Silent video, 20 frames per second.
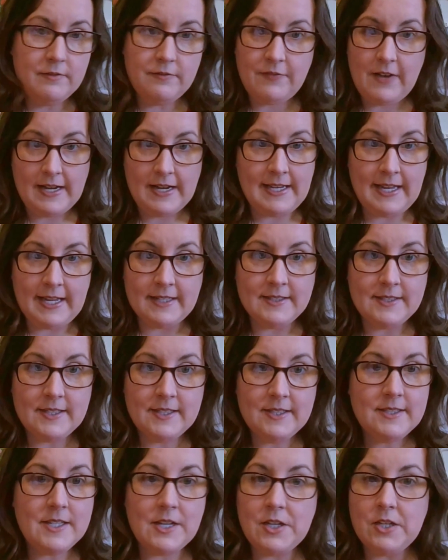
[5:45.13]

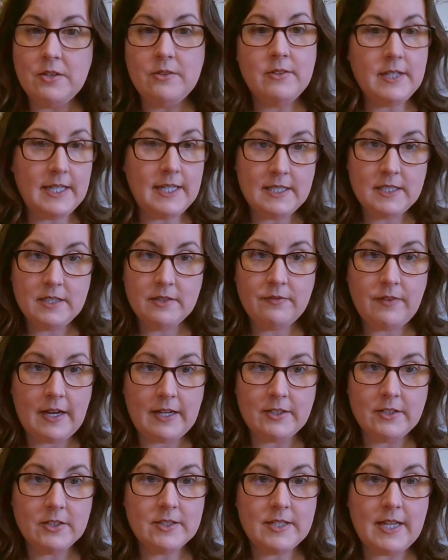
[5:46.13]
finances that you need to
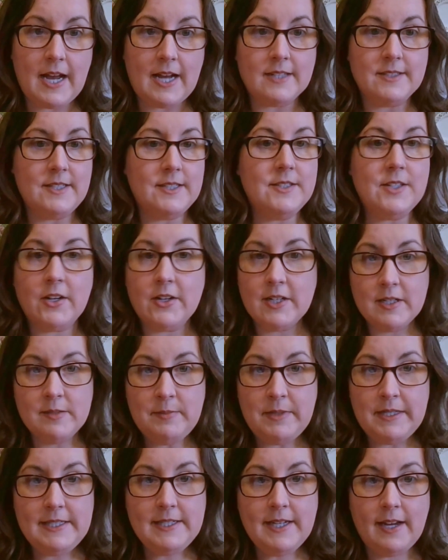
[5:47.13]
file your taxes are going to
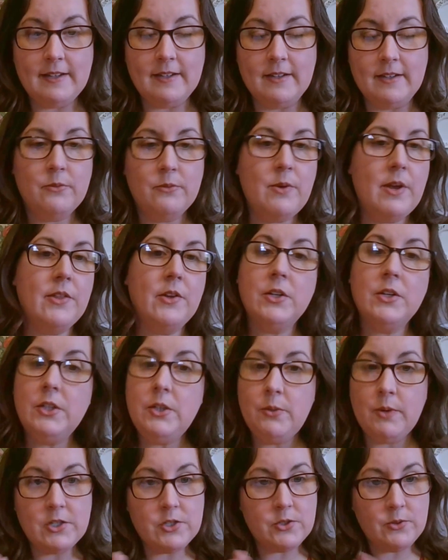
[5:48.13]
be done, whether
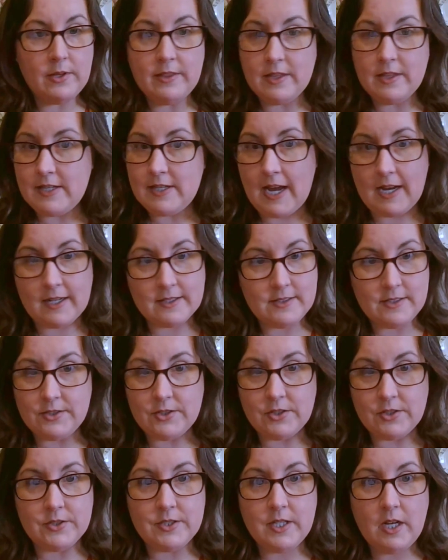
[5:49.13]
you are doing the
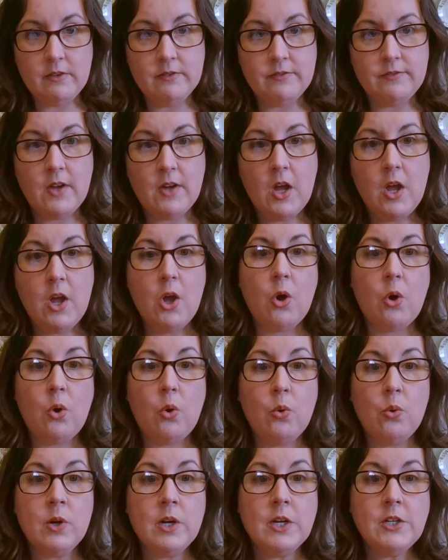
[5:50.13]
taxes yourself
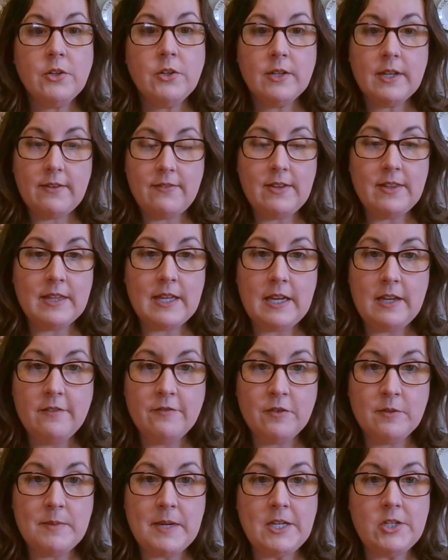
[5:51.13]
or you're giving the
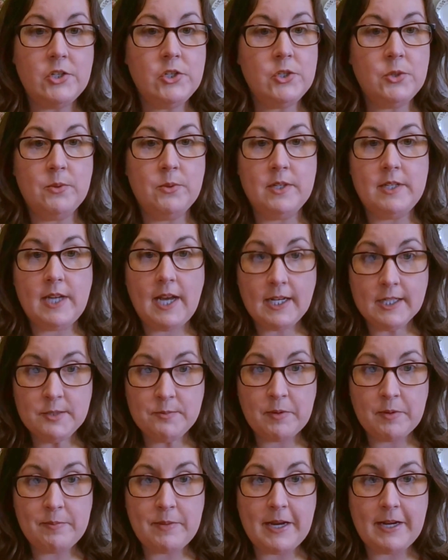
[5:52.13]
information to a tax
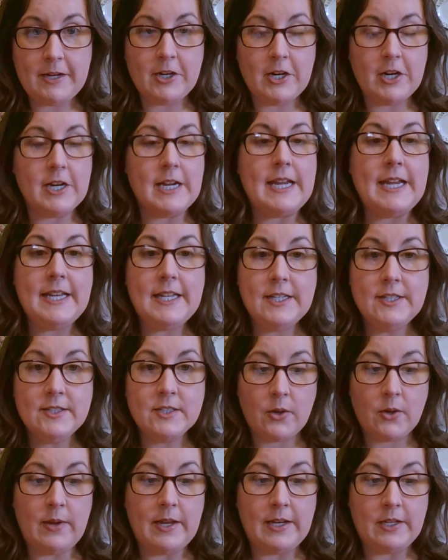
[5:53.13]
preparer. It
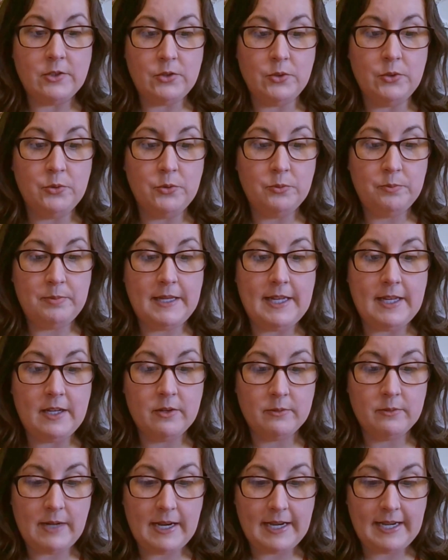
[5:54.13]
is going to be
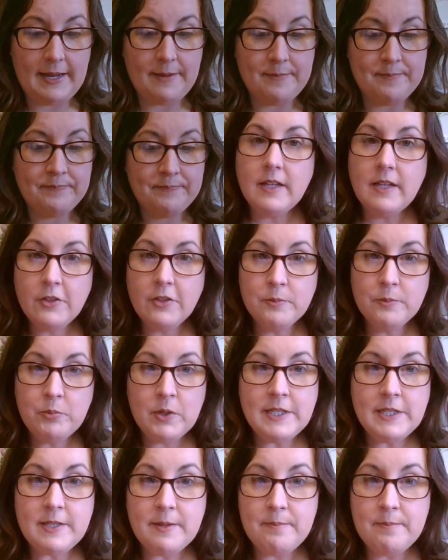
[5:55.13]
ready. Another
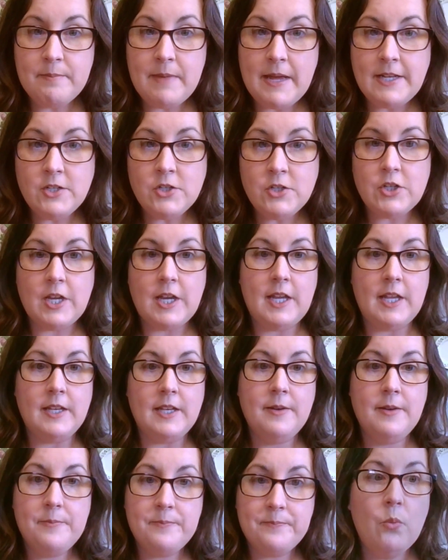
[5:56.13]
point to
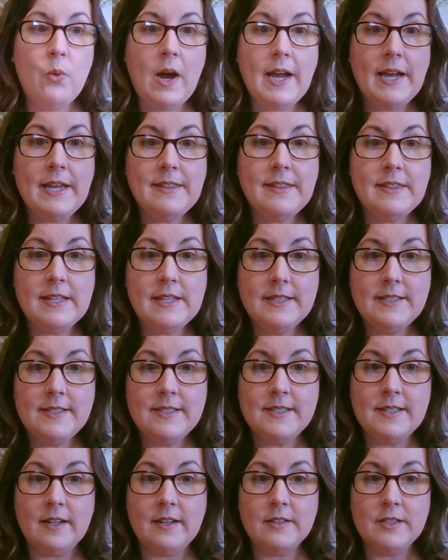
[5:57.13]
mention why this
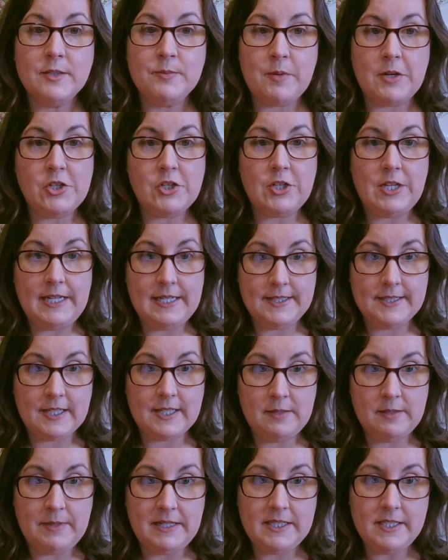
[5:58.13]
spreadsheet is
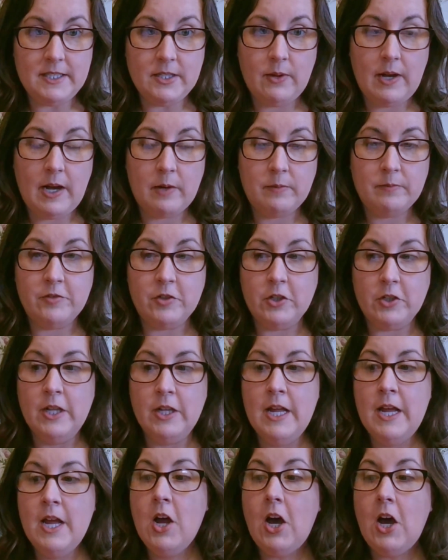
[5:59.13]
going to be so helpful.
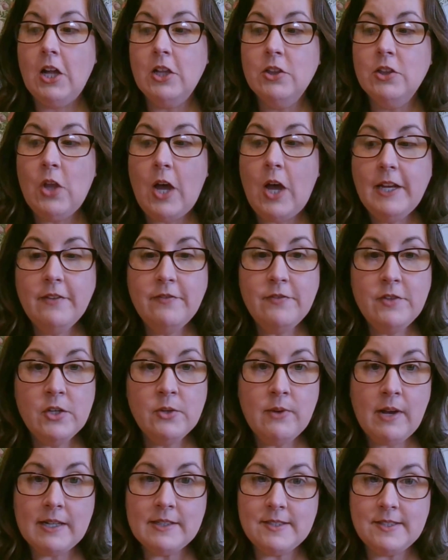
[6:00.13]
A lot of
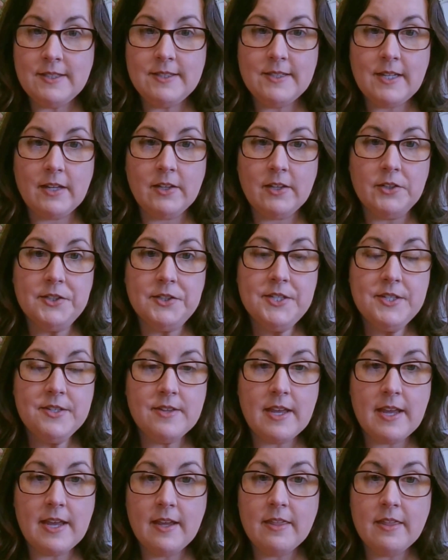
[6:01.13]
new Etsy sellers
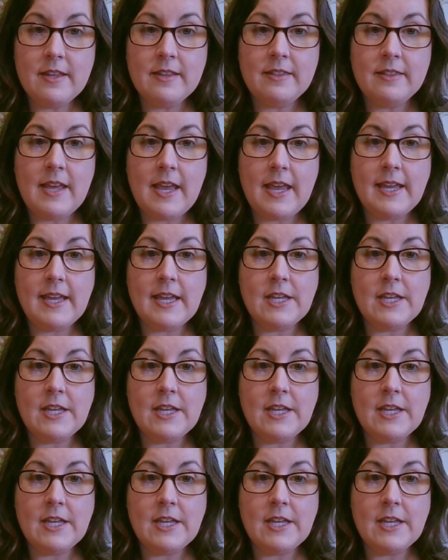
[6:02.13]
think that they